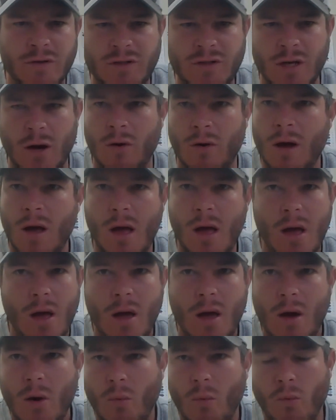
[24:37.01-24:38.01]
So,
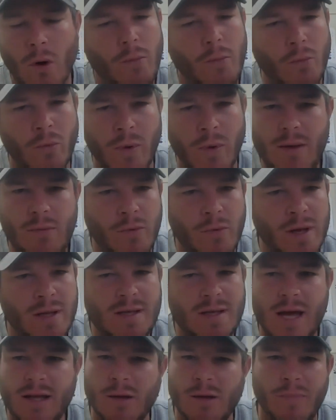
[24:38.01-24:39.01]
we'll, we we
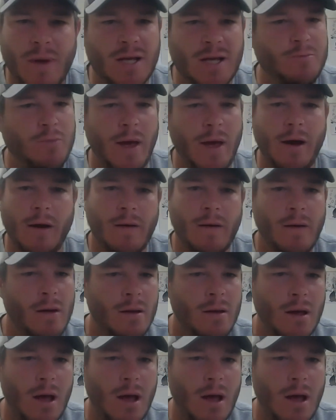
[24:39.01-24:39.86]
take the best player.